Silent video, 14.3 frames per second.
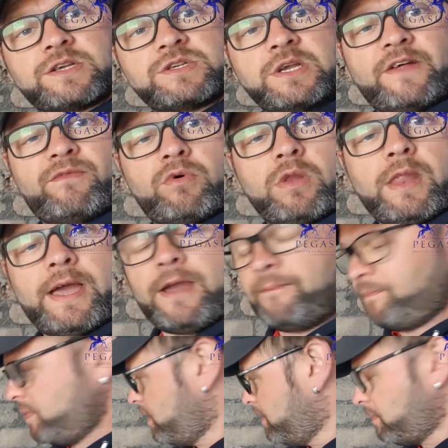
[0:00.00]
You'll have one there.
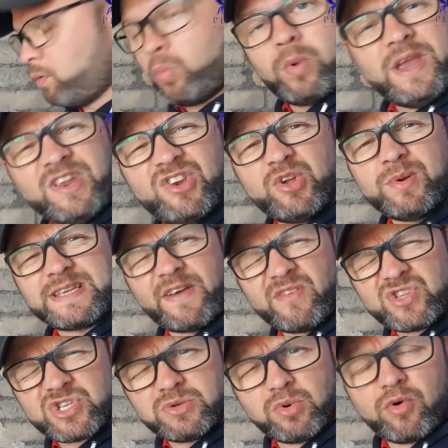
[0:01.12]
But we do it every
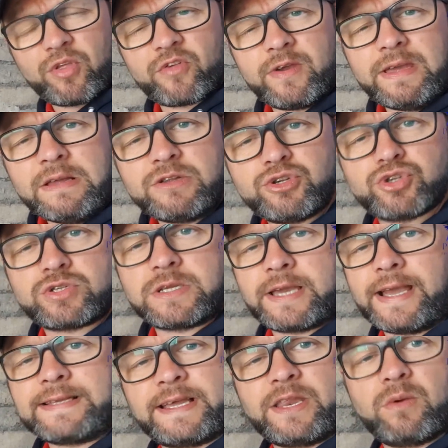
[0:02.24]
2 or 3, just in
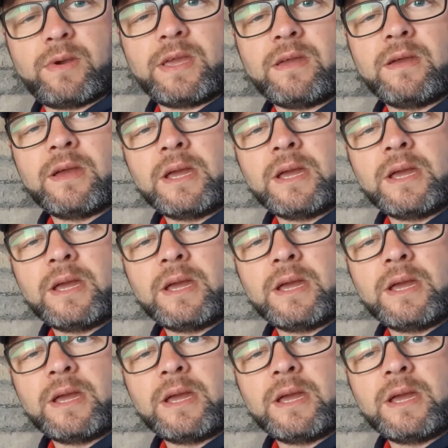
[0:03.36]
case anyway.